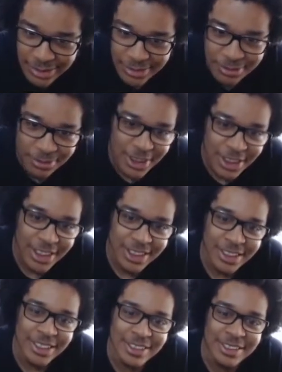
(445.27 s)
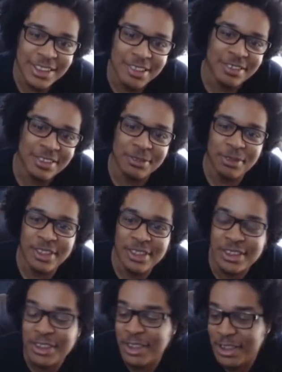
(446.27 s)
Who trying? Uh, T on some other
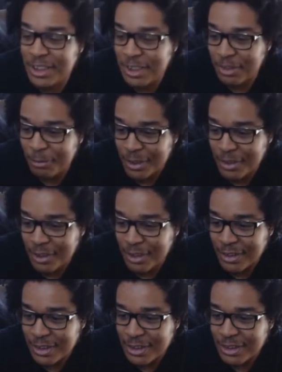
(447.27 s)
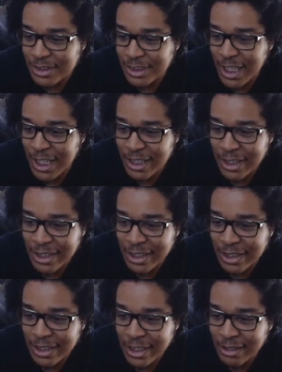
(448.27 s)
shit. He T be on other shit since he out in
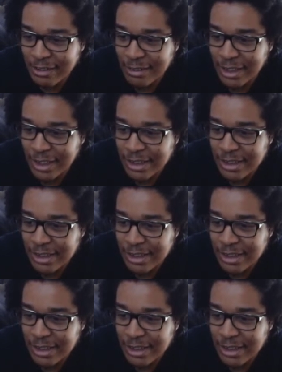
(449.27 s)
LA. I ain't gonna lie.